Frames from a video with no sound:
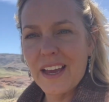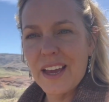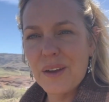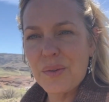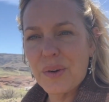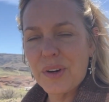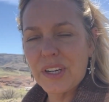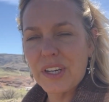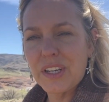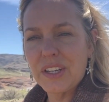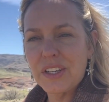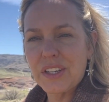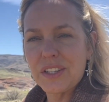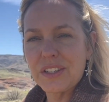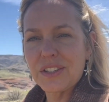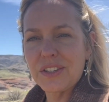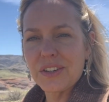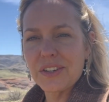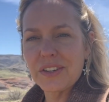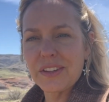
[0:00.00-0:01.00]
I wanted
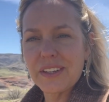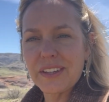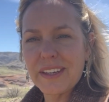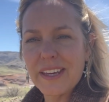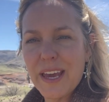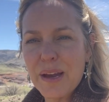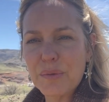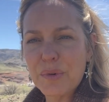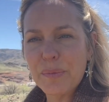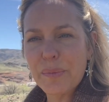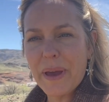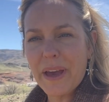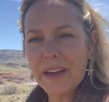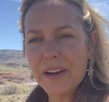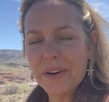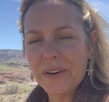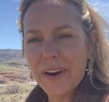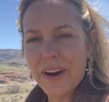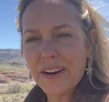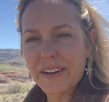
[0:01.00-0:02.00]
to turn the camera
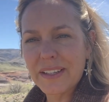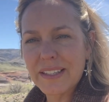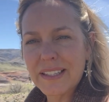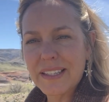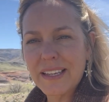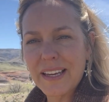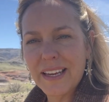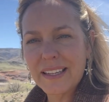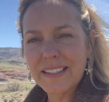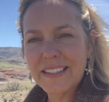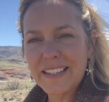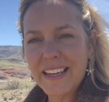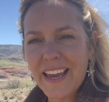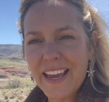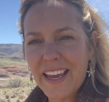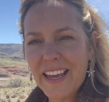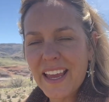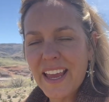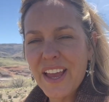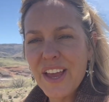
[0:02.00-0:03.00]
back around and
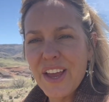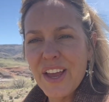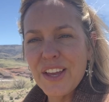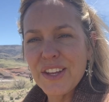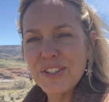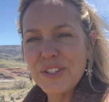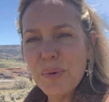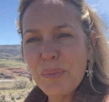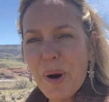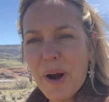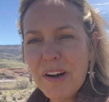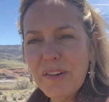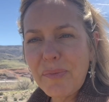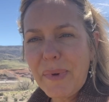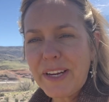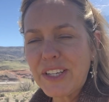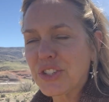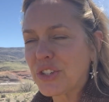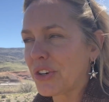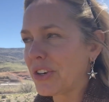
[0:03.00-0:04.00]
say, so part of
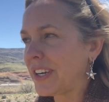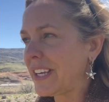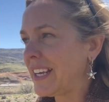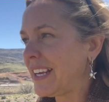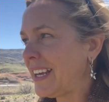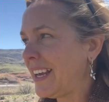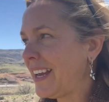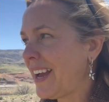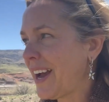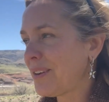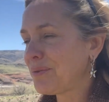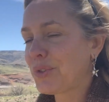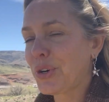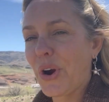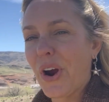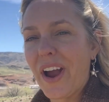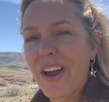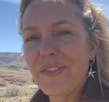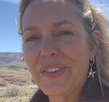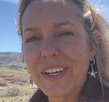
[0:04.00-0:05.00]
my journey, I'm
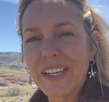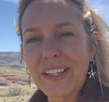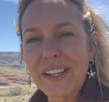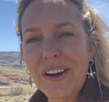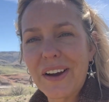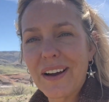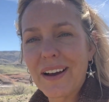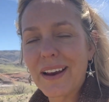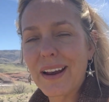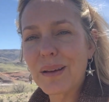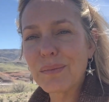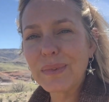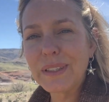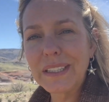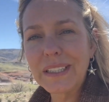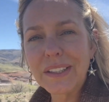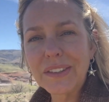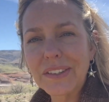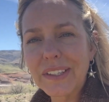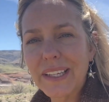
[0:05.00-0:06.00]
driving along and I'm
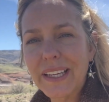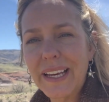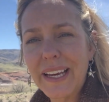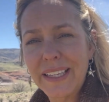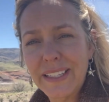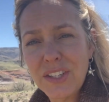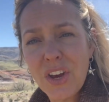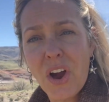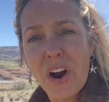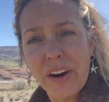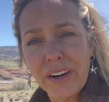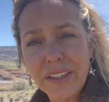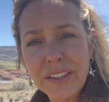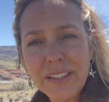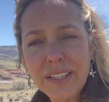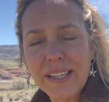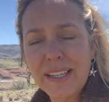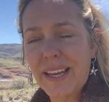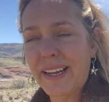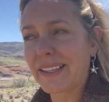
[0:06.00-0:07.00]
literally, it's
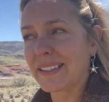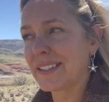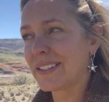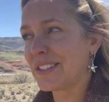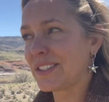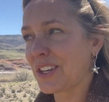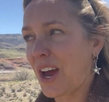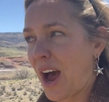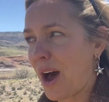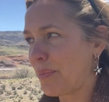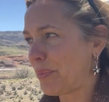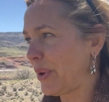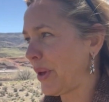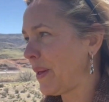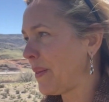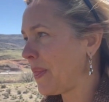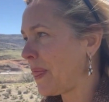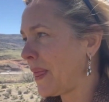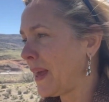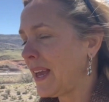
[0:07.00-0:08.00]
hard to like stop.
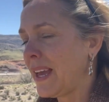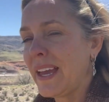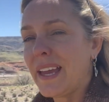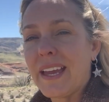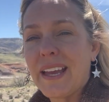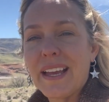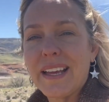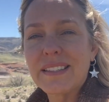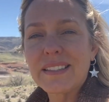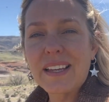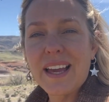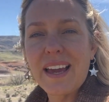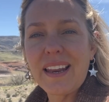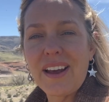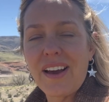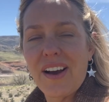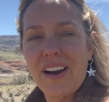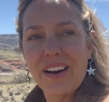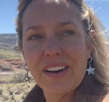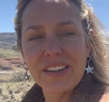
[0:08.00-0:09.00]
It's
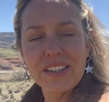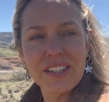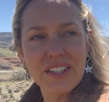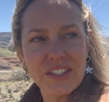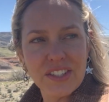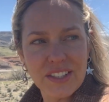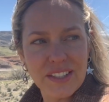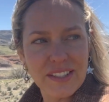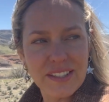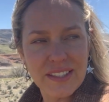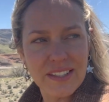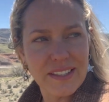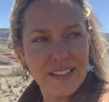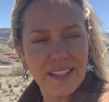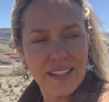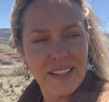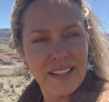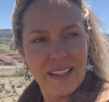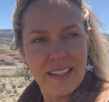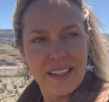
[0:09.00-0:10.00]
kind of hard to
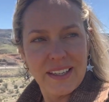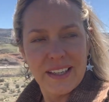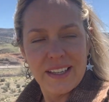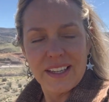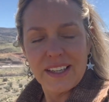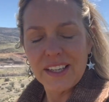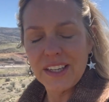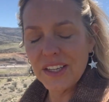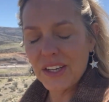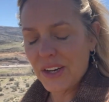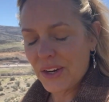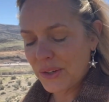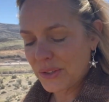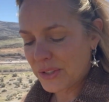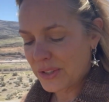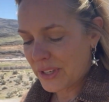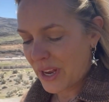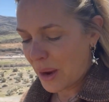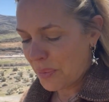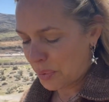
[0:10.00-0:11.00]
just
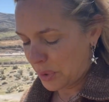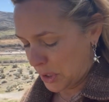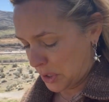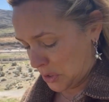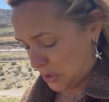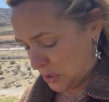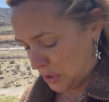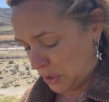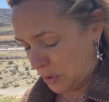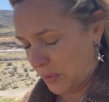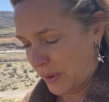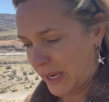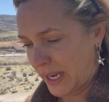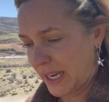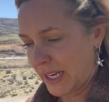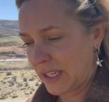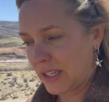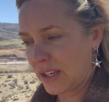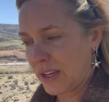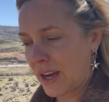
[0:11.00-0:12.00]
stop what you're
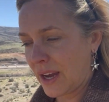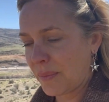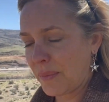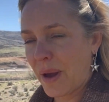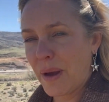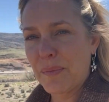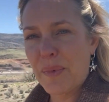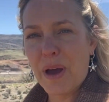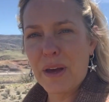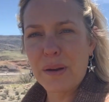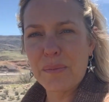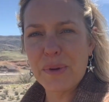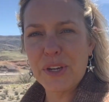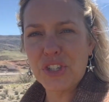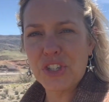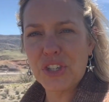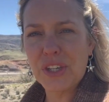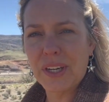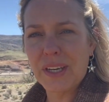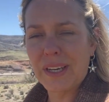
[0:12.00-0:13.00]
doing. I'm on a
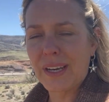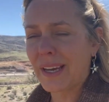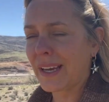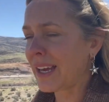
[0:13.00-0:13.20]
mission.